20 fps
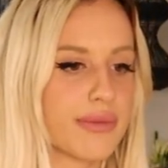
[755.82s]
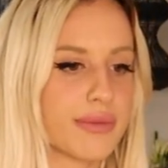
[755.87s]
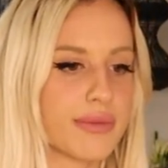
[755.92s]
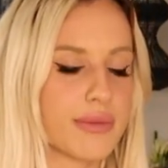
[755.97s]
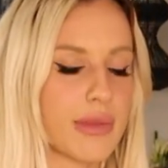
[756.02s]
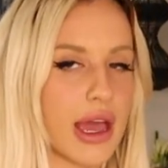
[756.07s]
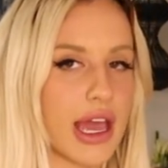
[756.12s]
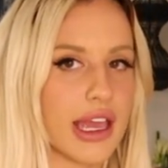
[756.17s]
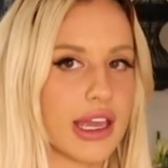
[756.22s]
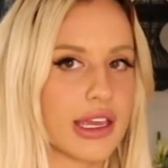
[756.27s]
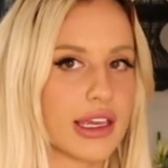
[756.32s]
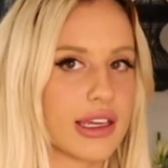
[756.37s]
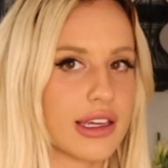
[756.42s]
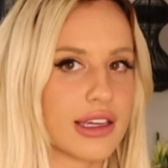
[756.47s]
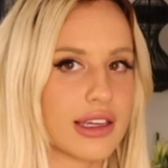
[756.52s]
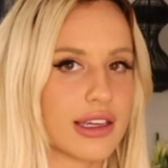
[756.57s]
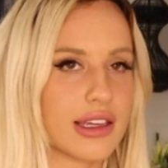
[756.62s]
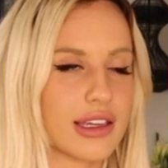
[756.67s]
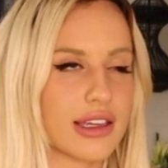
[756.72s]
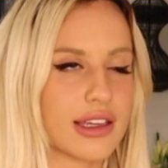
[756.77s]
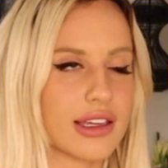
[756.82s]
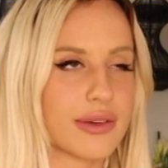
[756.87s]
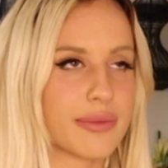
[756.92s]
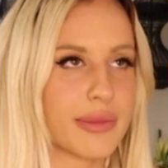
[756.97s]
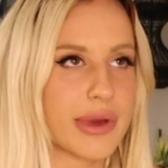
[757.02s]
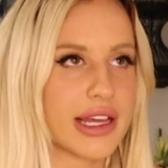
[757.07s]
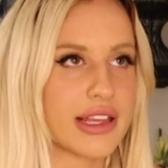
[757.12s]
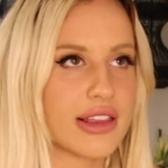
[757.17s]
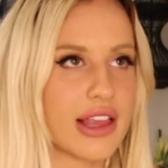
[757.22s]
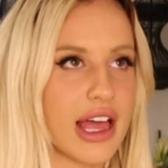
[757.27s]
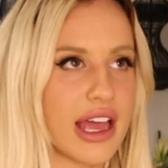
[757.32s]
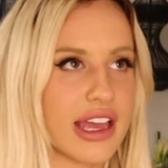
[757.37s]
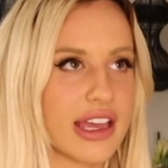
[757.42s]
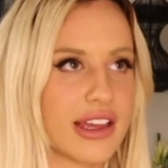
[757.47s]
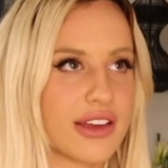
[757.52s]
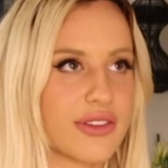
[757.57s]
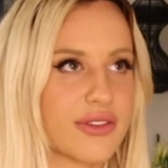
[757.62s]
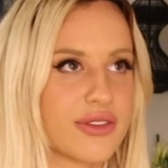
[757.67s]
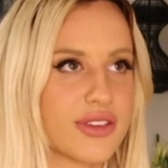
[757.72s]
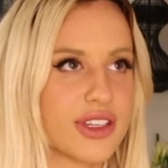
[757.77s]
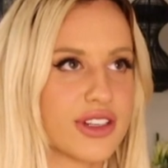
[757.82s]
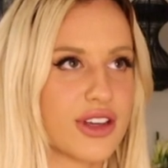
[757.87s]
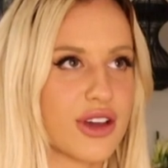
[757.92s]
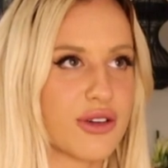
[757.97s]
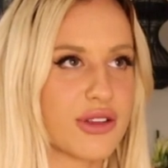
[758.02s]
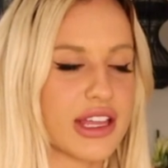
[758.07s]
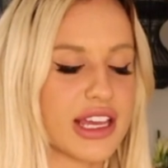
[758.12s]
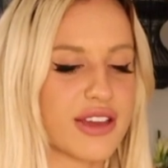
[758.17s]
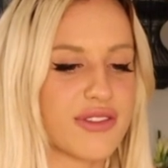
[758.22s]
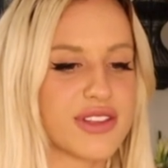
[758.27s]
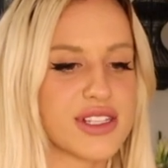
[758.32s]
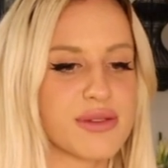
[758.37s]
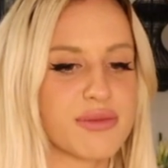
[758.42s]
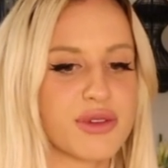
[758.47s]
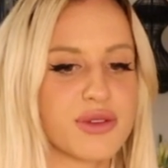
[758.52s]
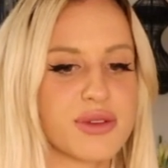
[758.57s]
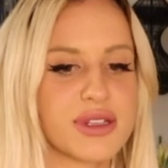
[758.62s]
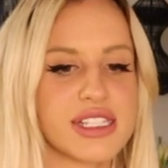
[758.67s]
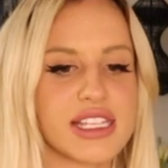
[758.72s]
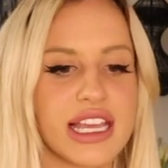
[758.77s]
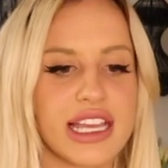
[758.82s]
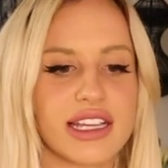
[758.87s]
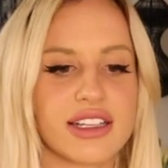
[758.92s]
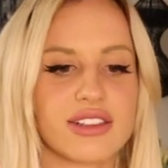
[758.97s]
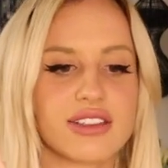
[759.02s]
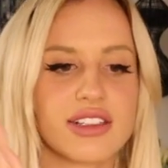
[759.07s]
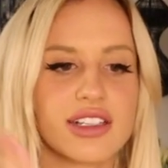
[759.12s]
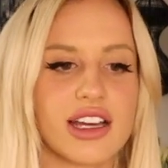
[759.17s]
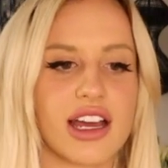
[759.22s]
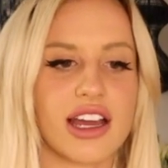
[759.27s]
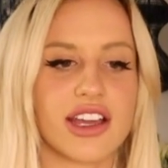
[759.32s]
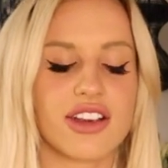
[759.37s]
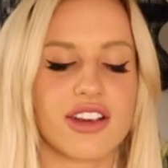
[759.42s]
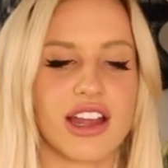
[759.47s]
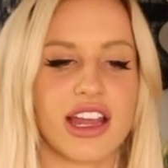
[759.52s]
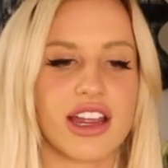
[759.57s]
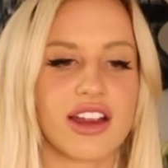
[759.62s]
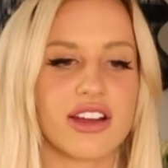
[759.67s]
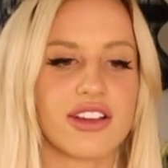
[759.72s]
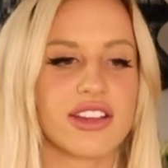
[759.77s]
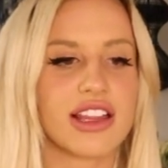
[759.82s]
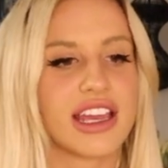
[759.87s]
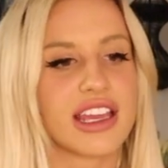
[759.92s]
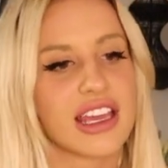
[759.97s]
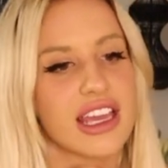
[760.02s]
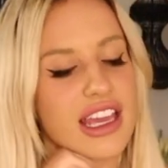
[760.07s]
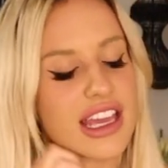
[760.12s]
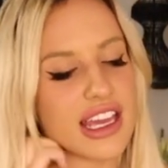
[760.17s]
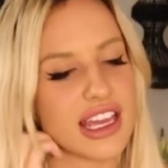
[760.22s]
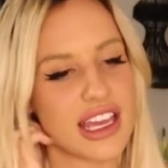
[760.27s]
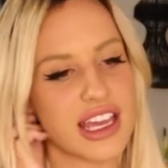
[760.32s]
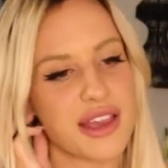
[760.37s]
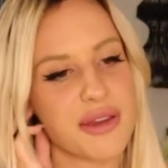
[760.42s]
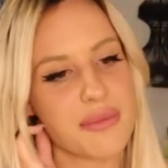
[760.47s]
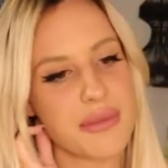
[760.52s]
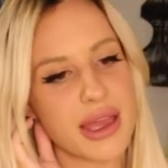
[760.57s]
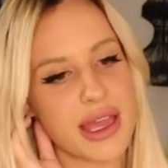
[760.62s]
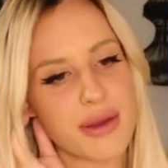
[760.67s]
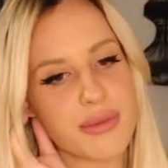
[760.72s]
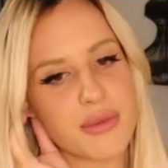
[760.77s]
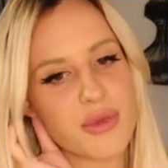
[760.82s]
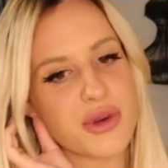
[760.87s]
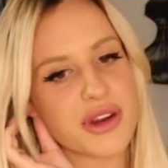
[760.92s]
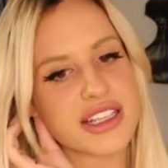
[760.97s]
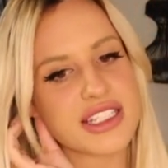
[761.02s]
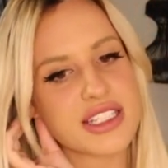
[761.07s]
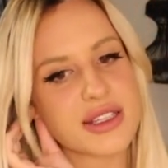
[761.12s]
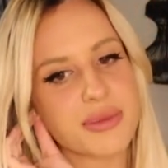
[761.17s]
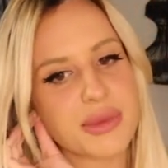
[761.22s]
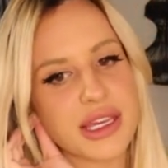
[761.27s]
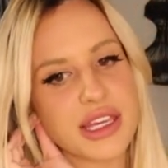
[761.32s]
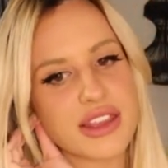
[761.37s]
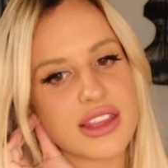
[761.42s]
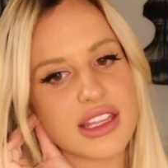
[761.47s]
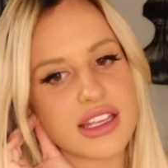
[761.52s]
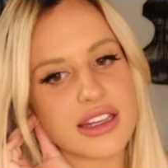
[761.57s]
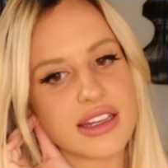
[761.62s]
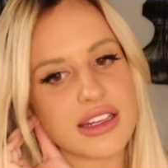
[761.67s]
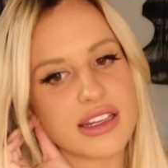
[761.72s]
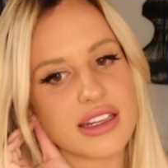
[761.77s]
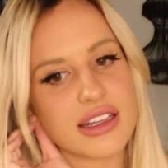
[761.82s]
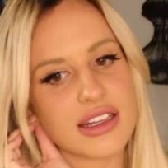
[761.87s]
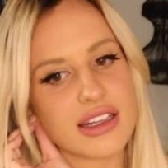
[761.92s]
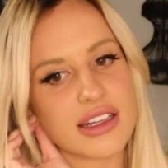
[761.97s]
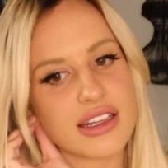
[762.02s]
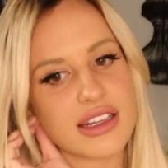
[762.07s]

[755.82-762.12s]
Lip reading: my life, you know? Like, if someone was like, cut your hair, like, it meant more to me than